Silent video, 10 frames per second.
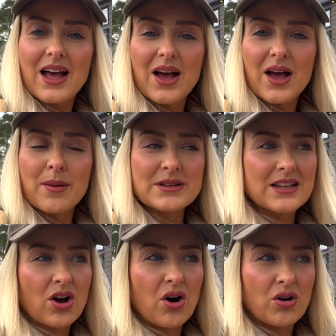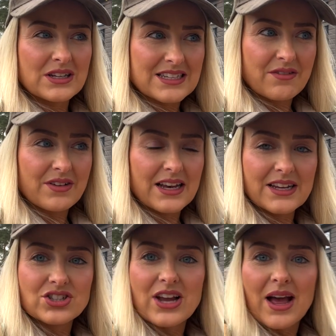Um, it's like a holiday
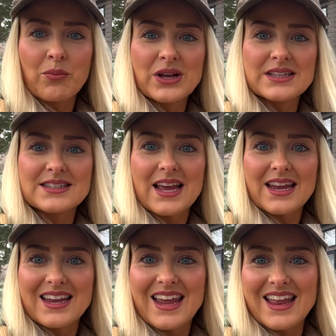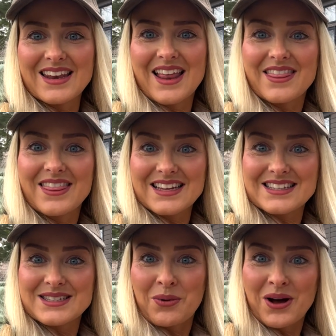village and we're staying in
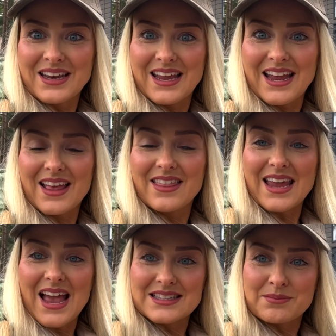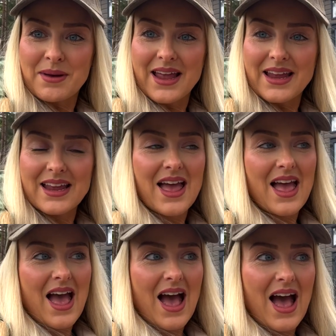this one here, the Esme,
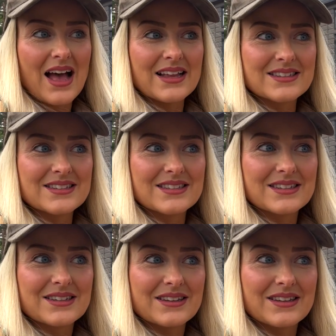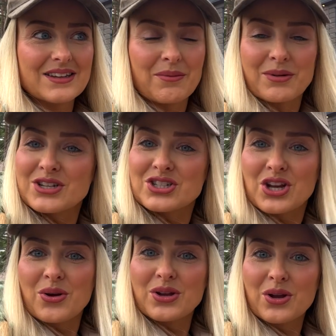and I'm going to
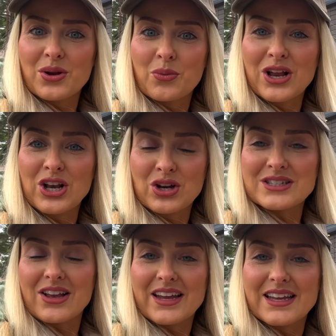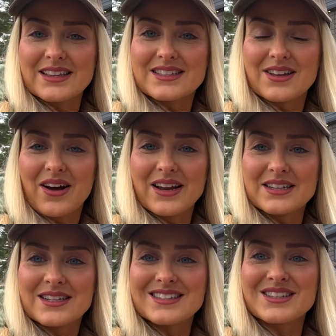show you what it looks like inside
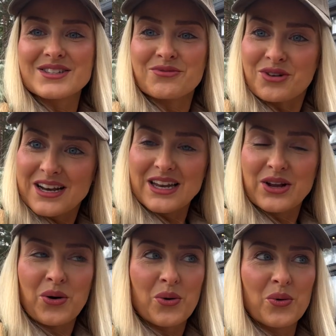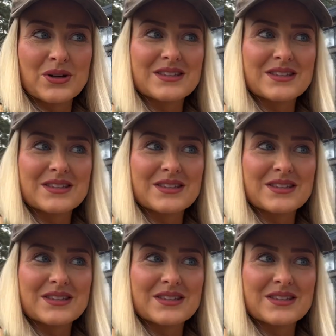because it's really cool.